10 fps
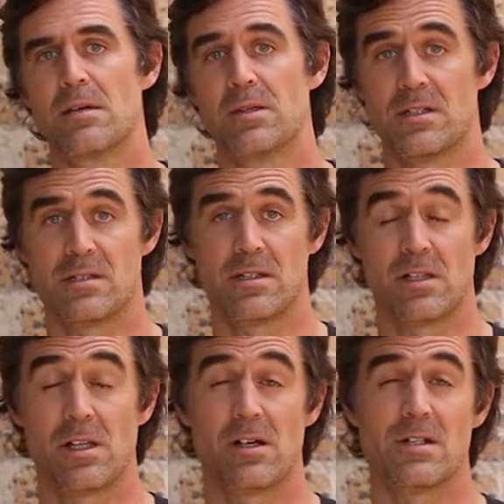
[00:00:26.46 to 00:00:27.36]
because it
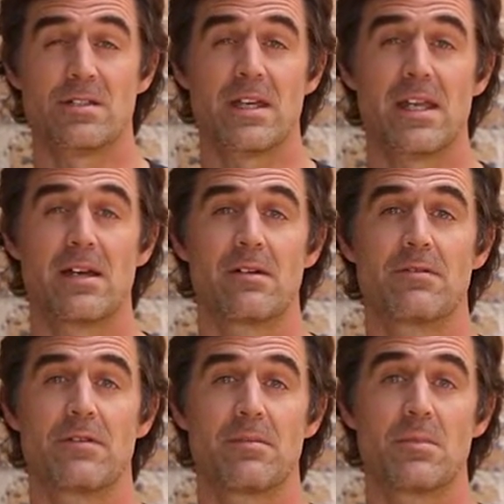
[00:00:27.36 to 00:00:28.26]
declared a state
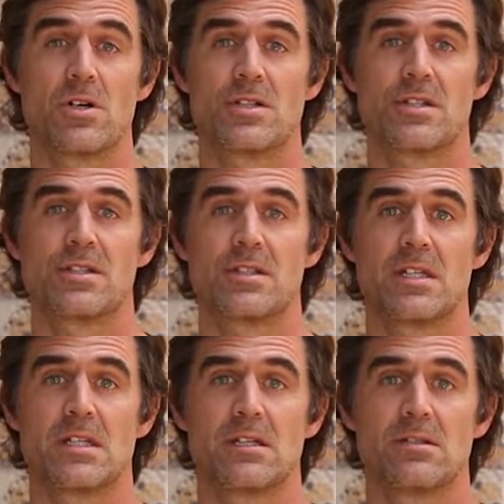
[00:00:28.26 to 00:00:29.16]
of
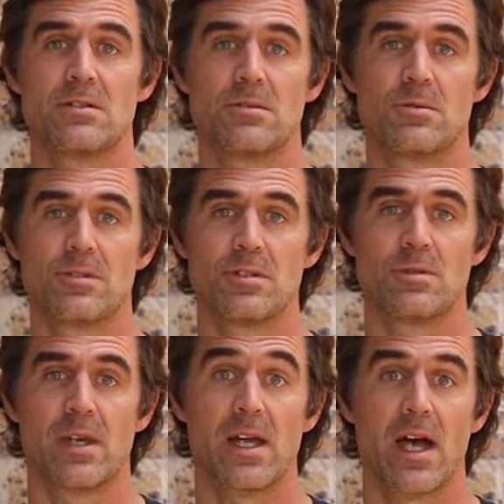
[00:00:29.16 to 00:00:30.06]
emergency due
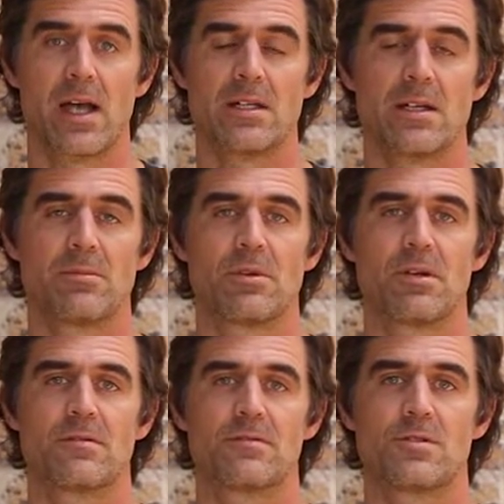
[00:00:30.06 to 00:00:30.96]
to a high number
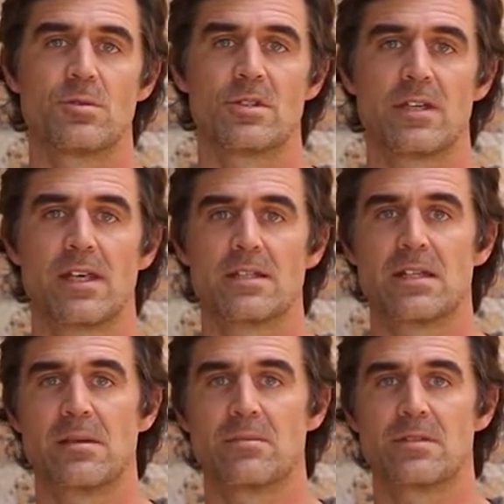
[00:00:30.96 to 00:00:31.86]
of suicide
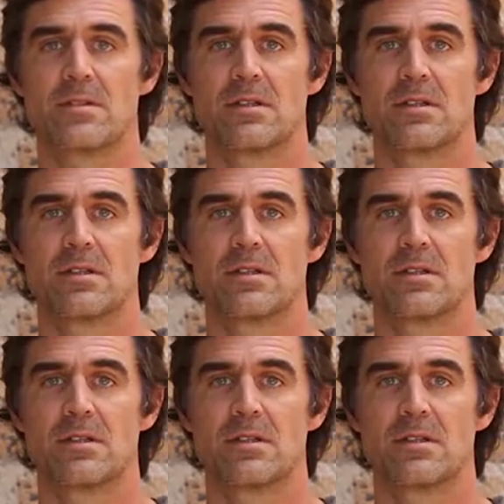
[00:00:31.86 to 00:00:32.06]
attempts.